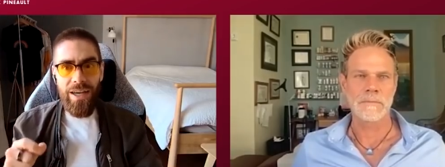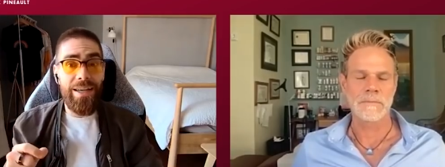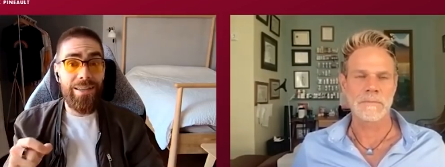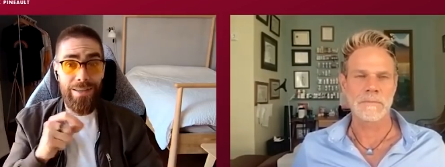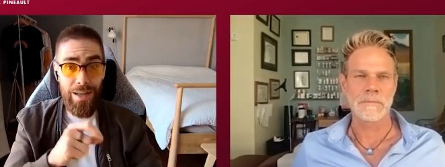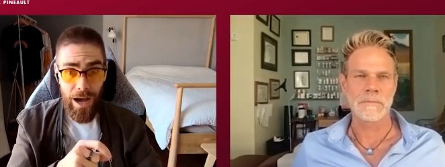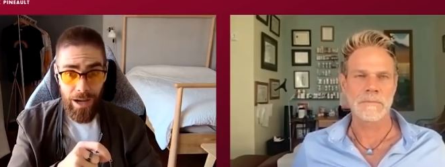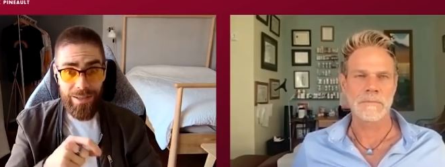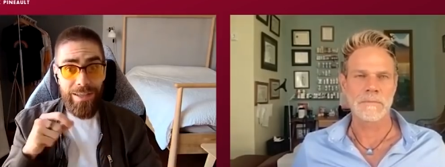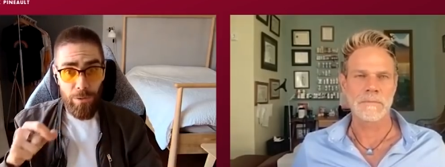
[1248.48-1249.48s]
Speaker 1: can it
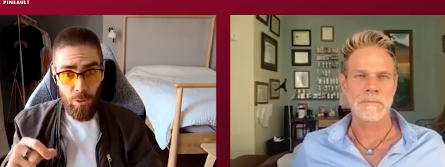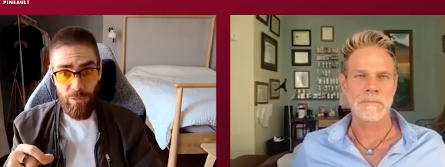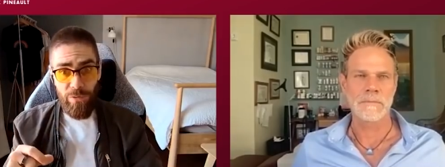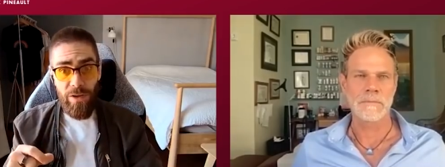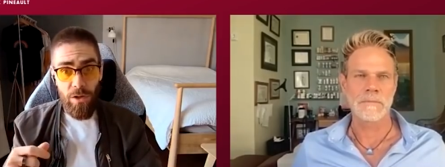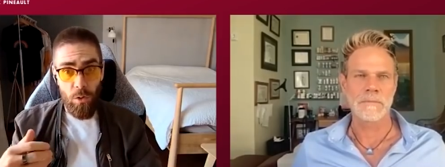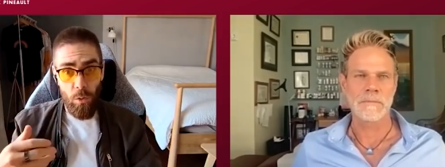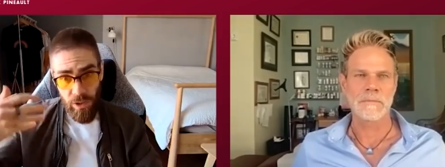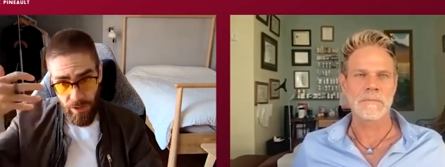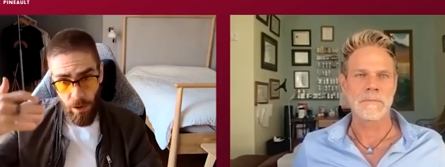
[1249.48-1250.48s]
not
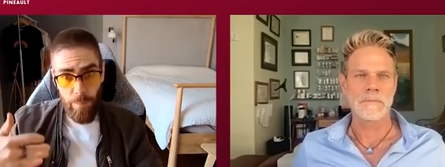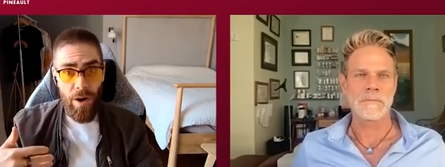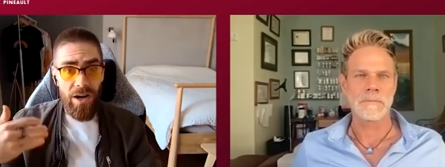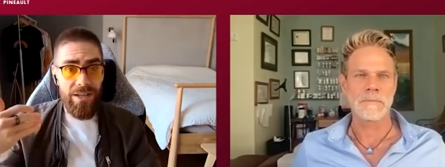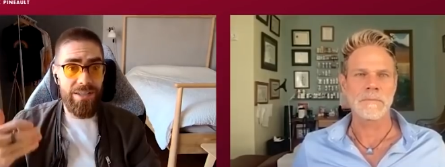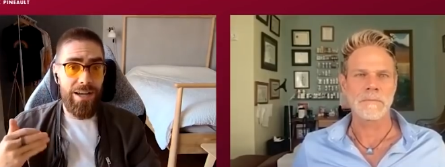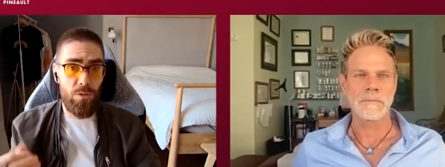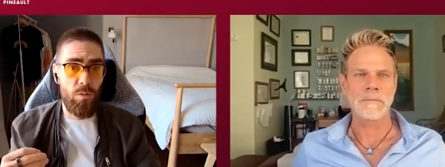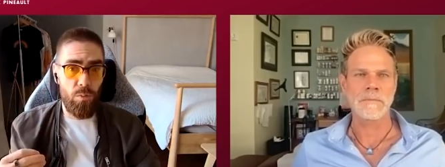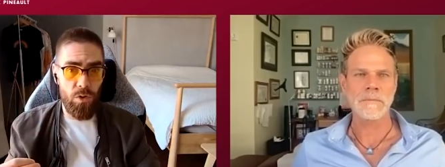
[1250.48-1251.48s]
interfere with our body's
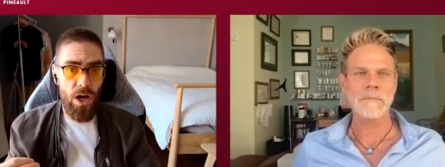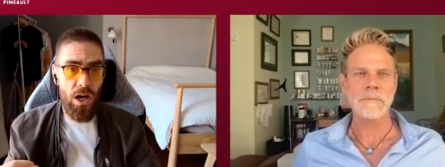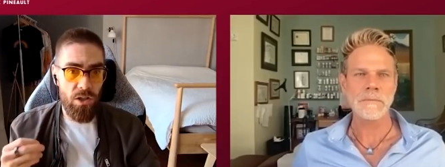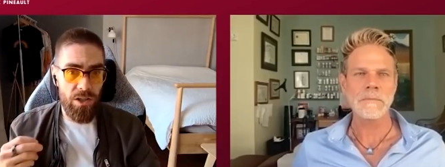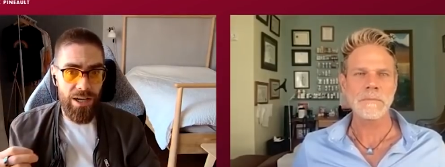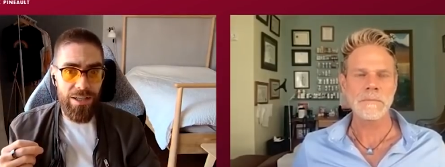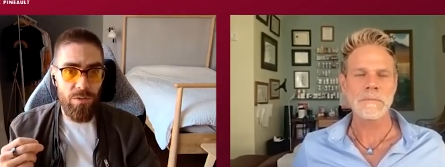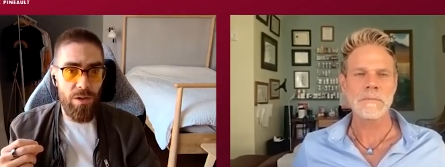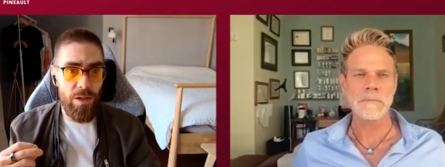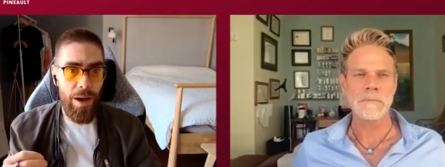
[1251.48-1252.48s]
natural production
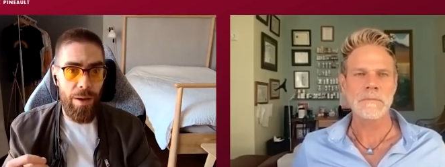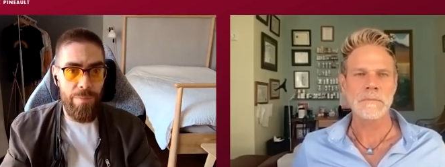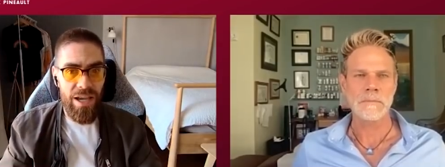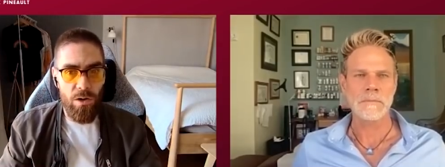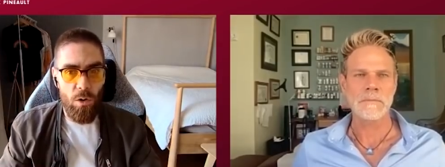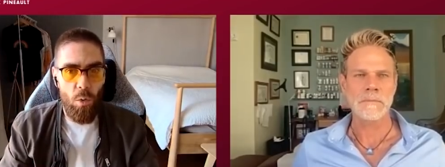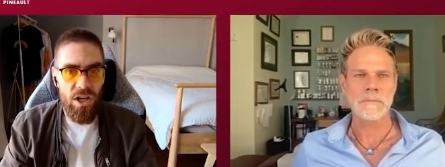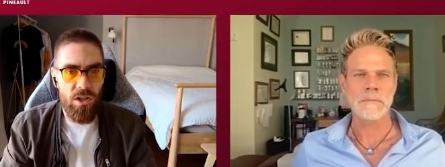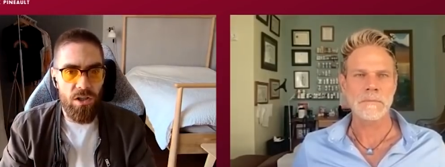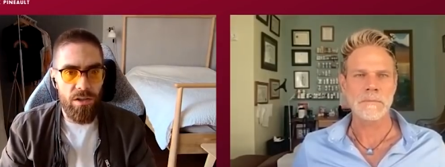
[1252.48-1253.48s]
that's really my main
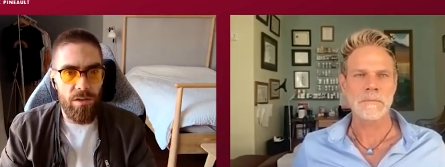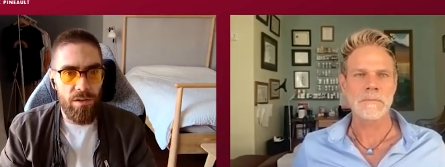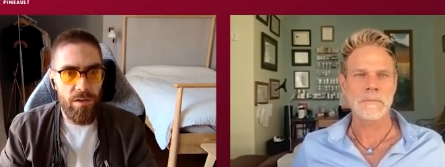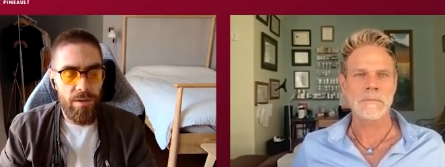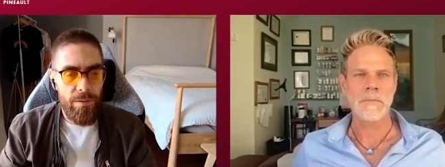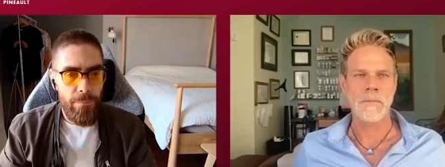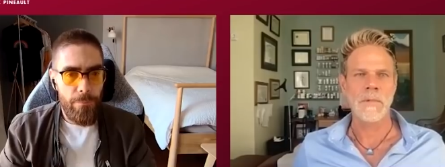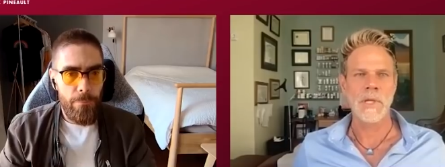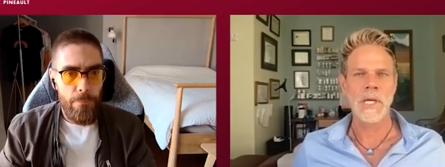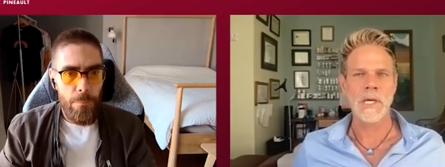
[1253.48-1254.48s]
question here
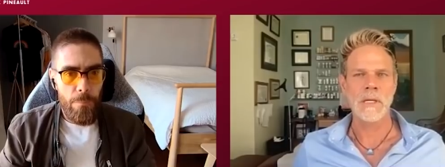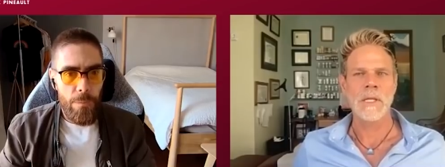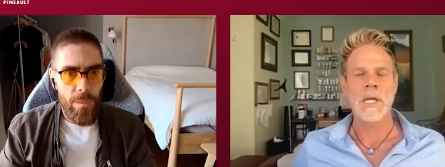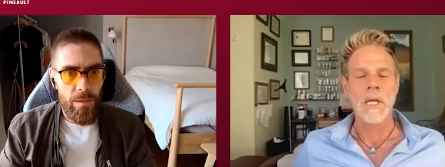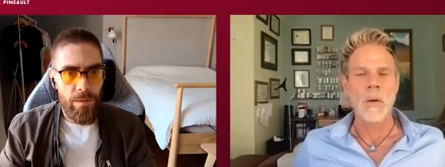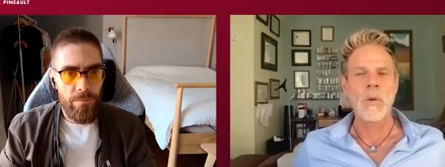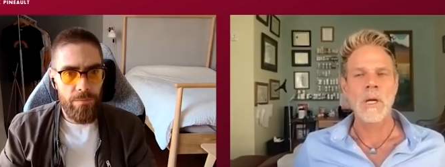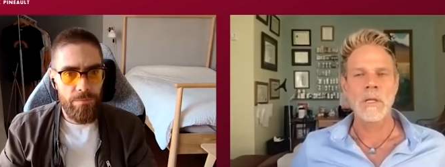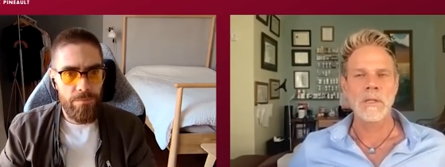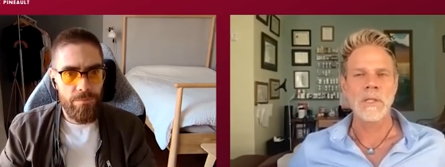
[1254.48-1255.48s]
Speaker 2: yeah
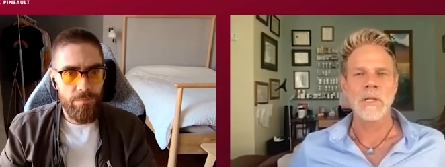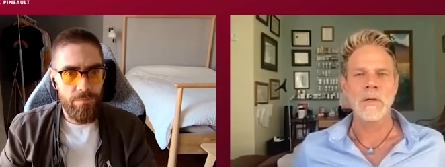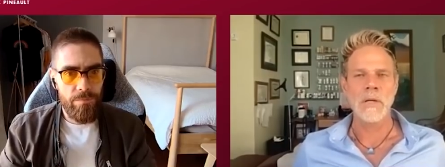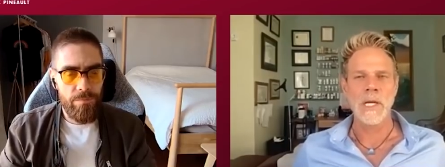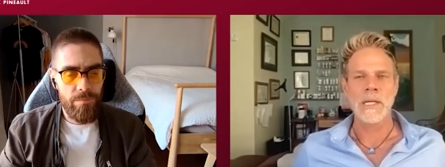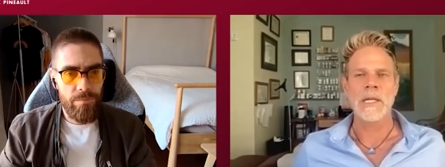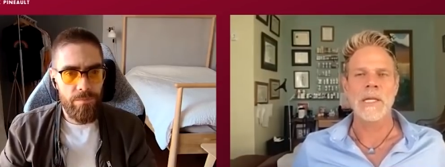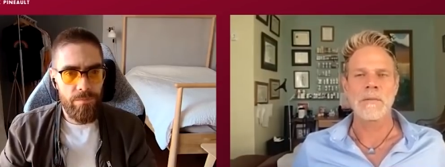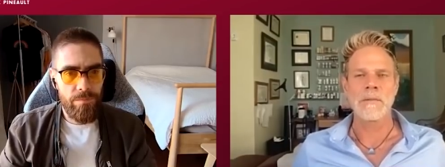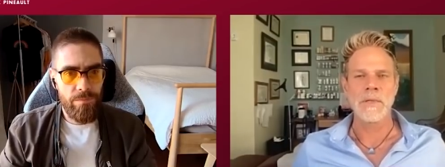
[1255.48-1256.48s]
well you know i
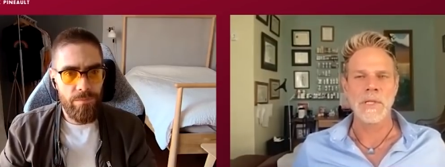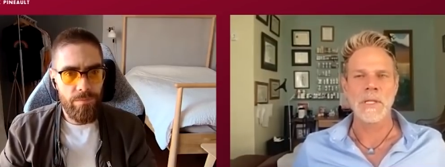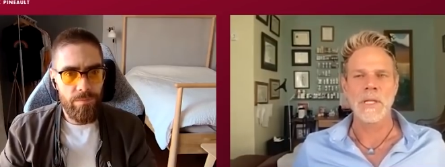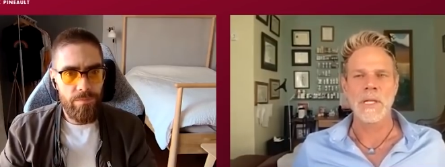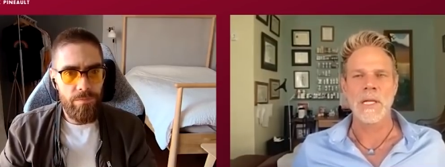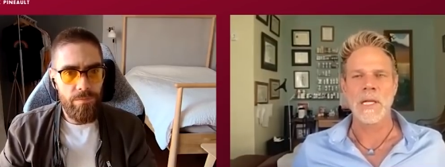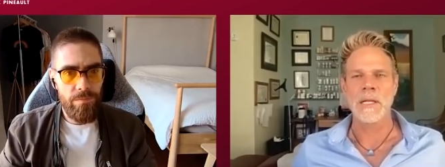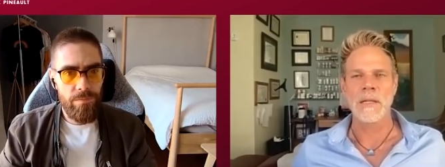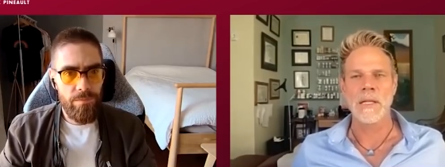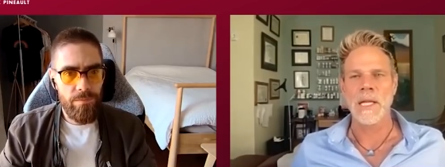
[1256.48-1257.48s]
i,
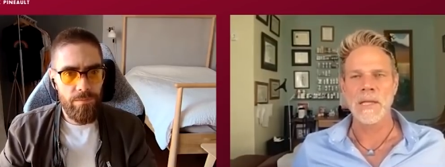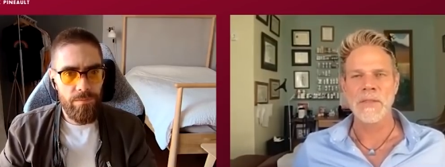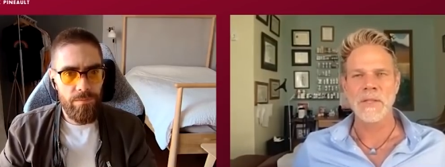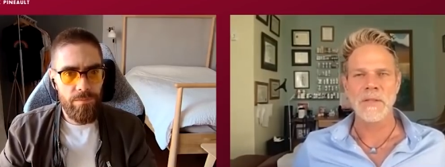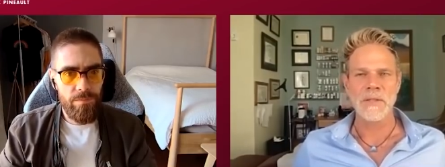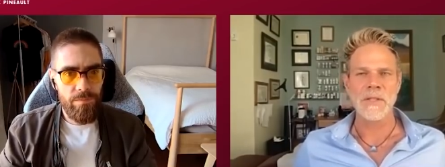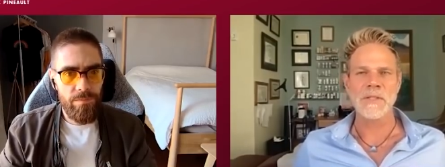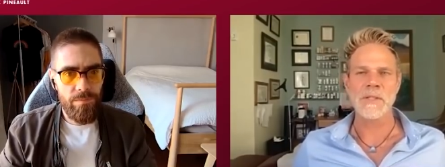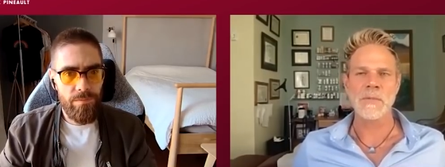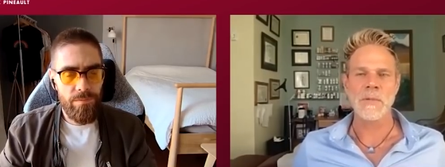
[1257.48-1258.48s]
I think that this
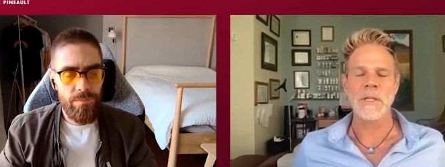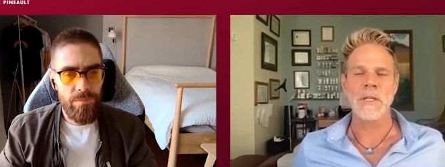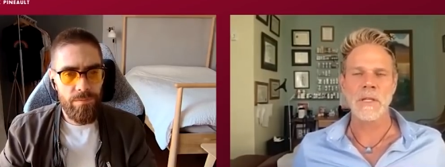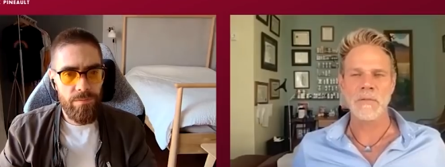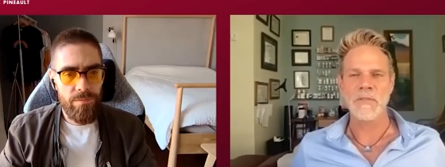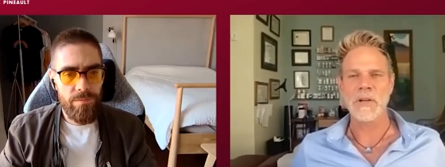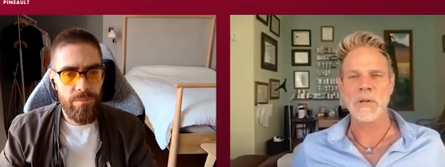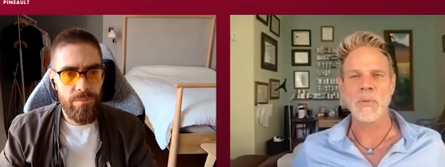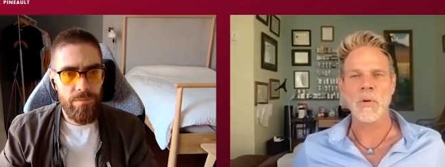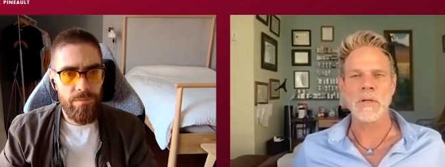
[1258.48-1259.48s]
is really a very
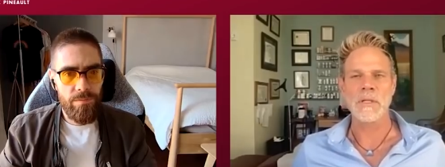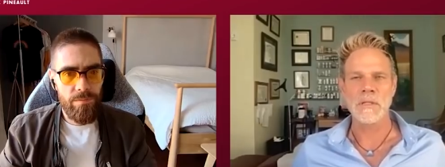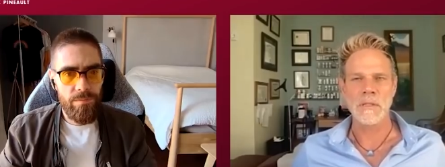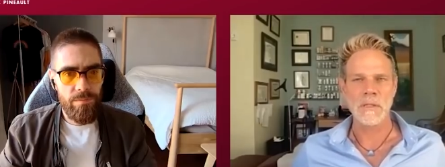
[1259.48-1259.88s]
important